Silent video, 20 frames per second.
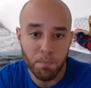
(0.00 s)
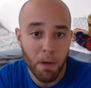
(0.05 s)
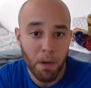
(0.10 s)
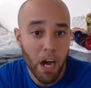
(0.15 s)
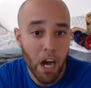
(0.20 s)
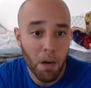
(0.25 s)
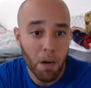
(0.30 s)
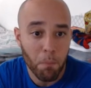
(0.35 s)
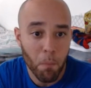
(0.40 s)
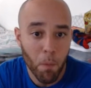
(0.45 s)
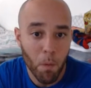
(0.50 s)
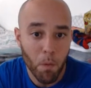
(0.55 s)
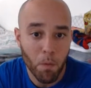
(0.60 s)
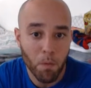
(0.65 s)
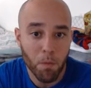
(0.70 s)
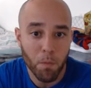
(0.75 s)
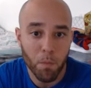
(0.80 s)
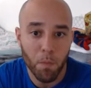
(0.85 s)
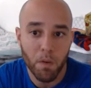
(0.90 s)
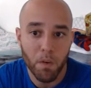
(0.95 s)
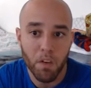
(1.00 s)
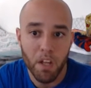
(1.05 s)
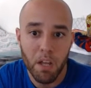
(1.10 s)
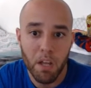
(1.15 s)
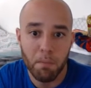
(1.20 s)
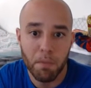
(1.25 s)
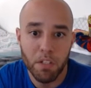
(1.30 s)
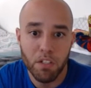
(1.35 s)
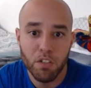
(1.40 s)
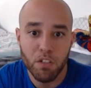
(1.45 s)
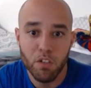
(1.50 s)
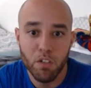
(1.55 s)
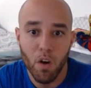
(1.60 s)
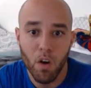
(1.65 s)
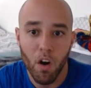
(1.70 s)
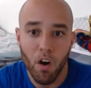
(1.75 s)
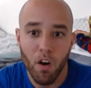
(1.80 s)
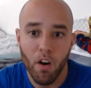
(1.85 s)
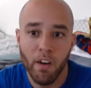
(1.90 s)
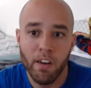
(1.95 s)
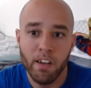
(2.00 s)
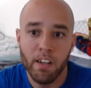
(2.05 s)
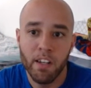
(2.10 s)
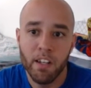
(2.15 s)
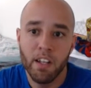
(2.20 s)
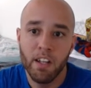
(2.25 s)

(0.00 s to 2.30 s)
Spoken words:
bomb won't hit me too hard.